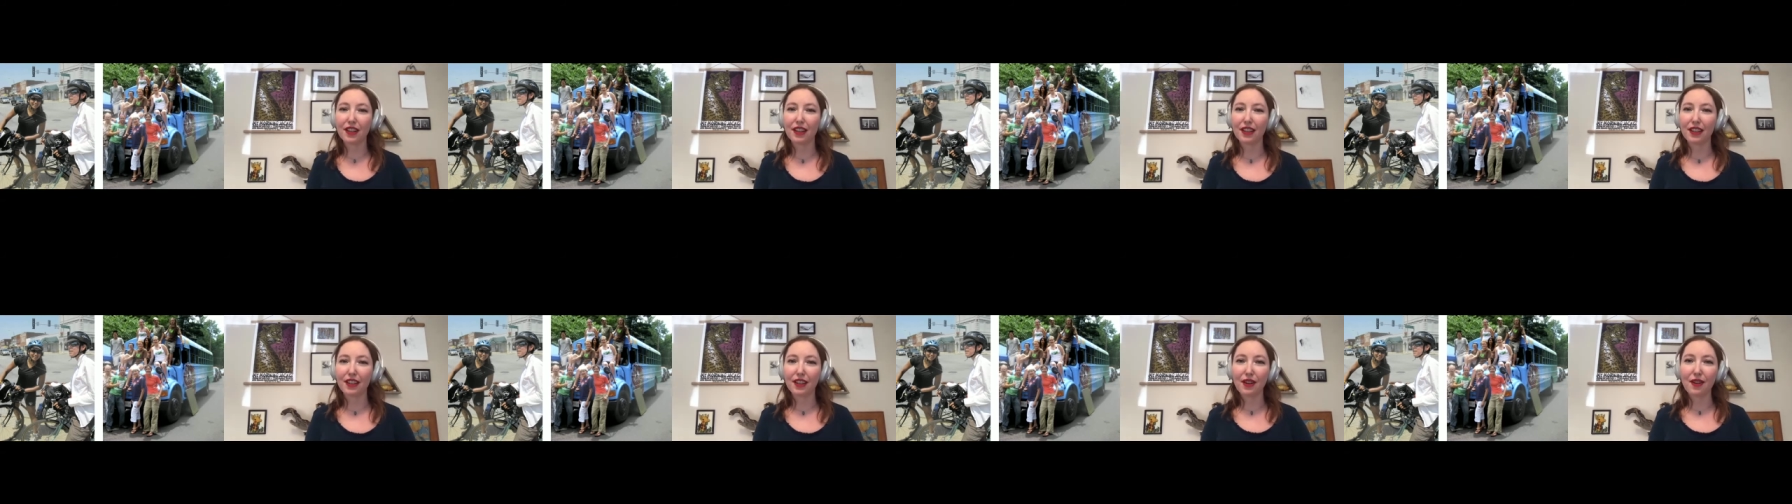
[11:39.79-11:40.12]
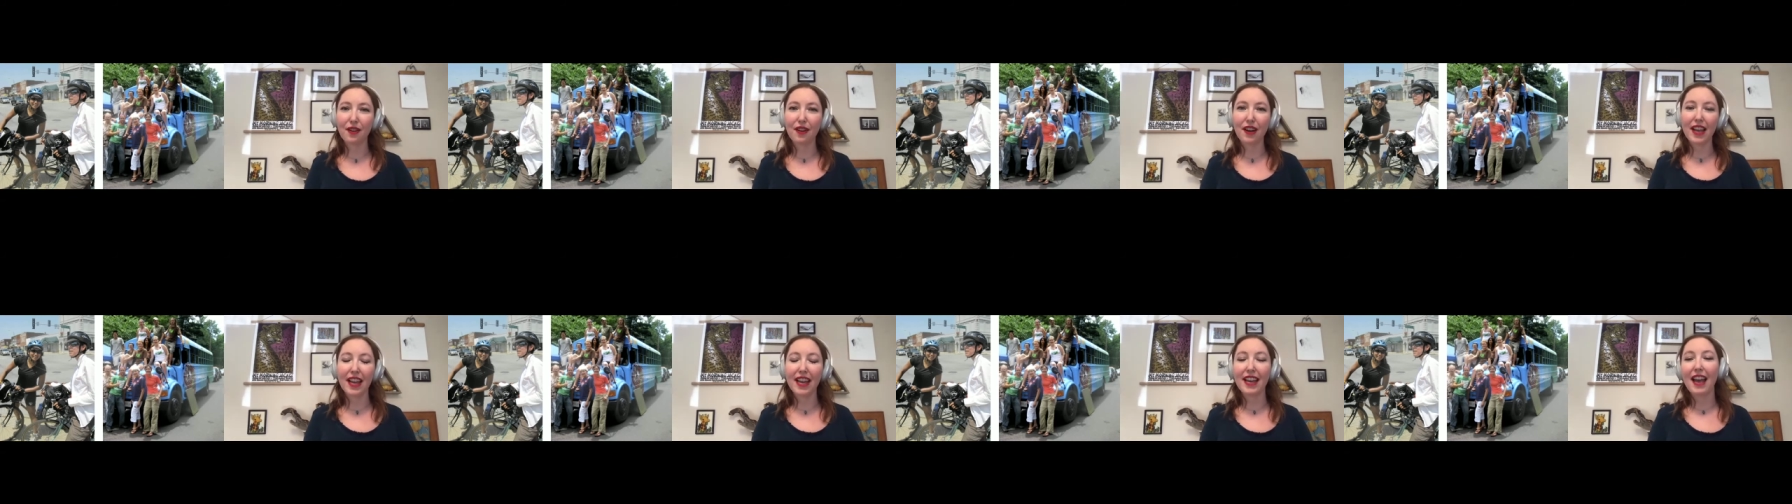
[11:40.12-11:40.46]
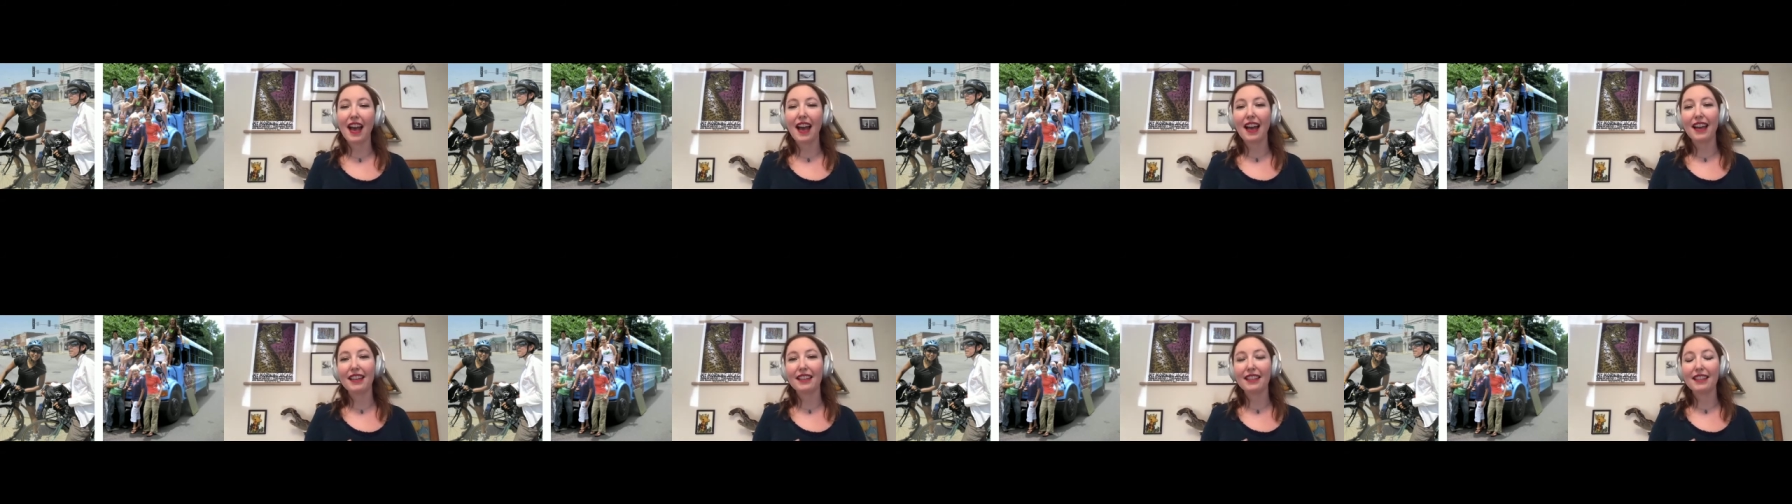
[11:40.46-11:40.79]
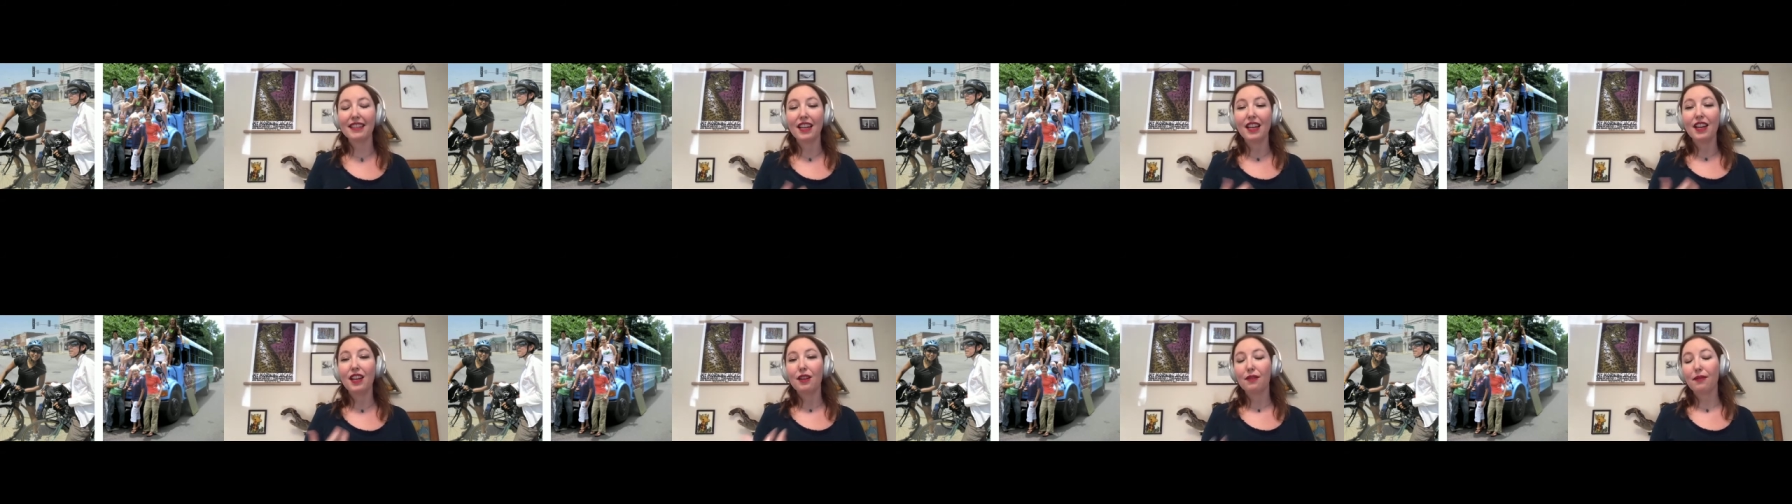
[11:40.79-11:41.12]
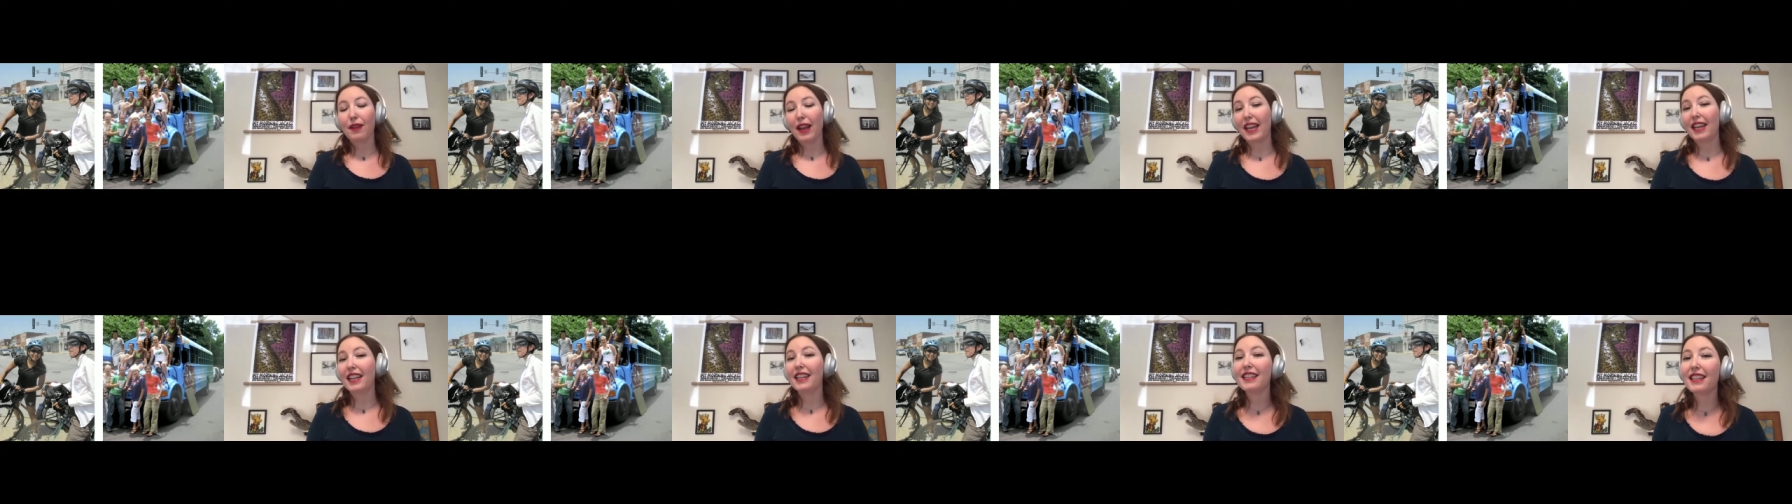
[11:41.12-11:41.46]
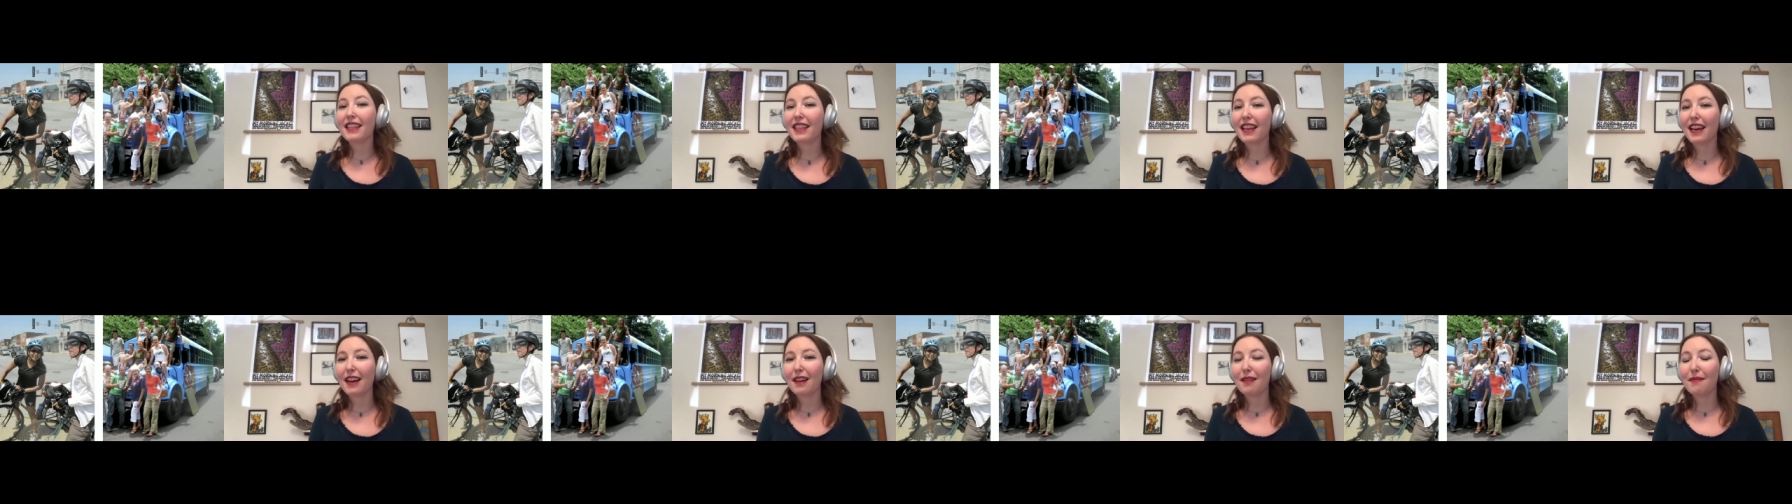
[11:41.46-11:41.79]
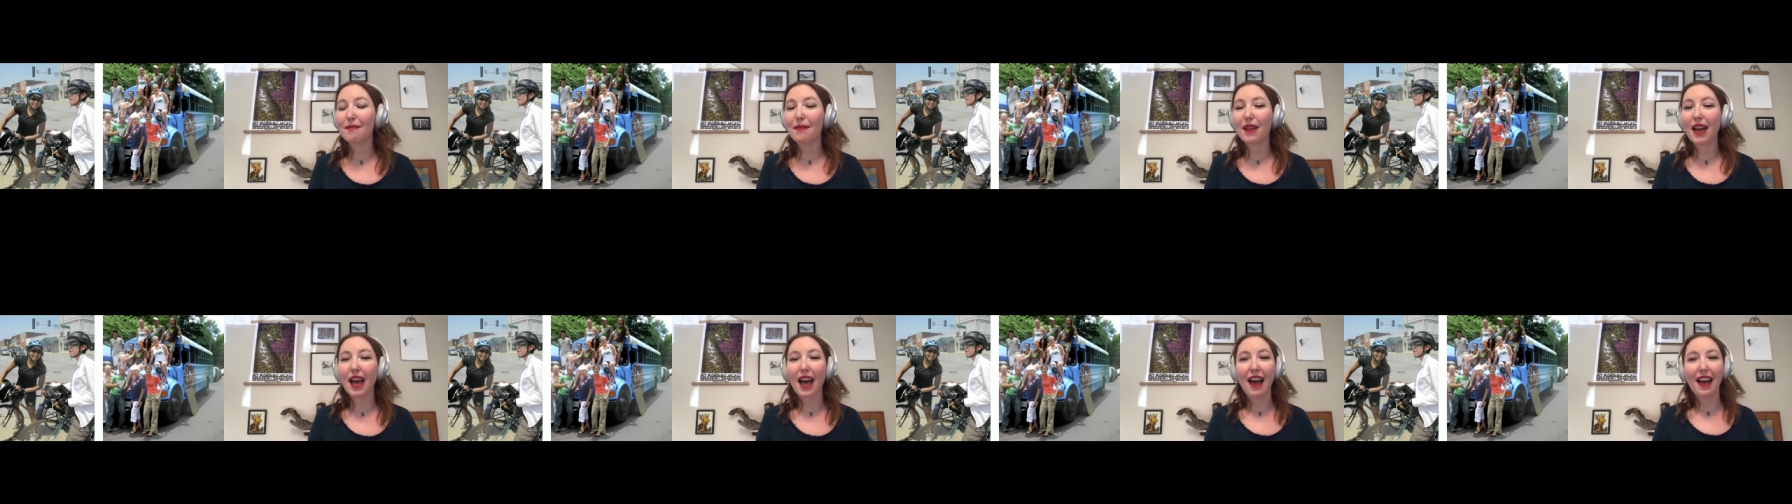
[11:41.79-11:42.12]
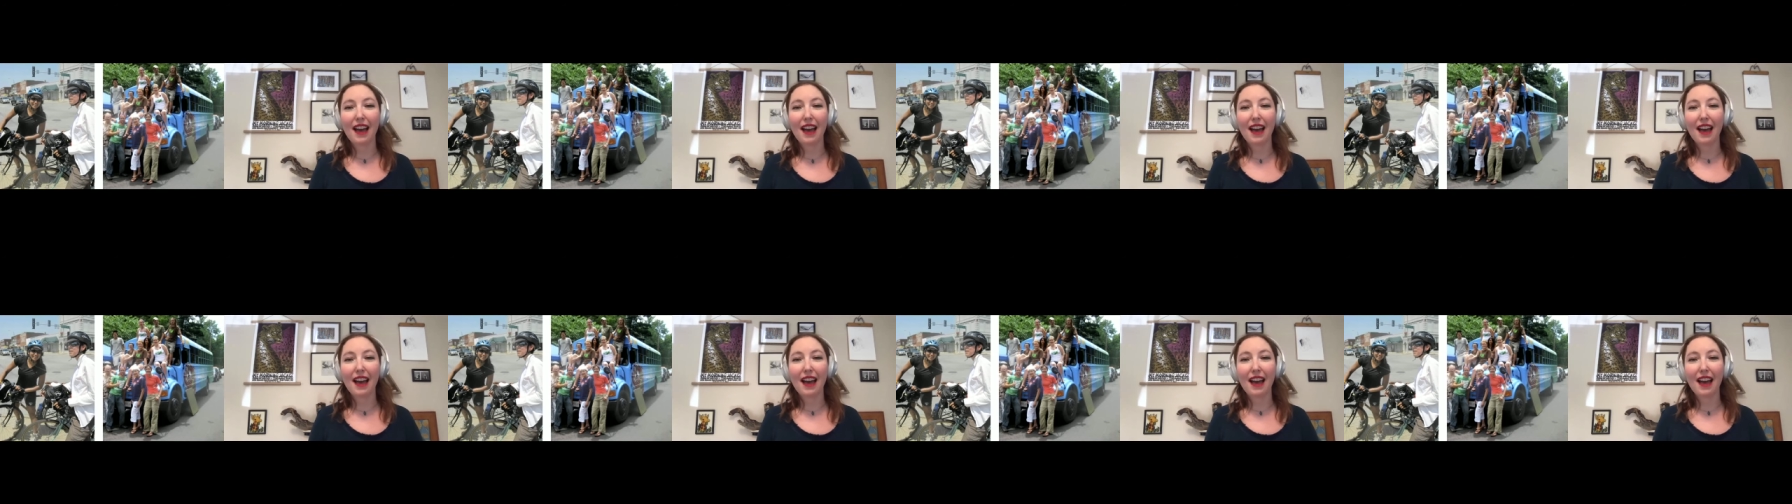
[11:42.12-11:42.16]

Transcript: Illinois and ran into them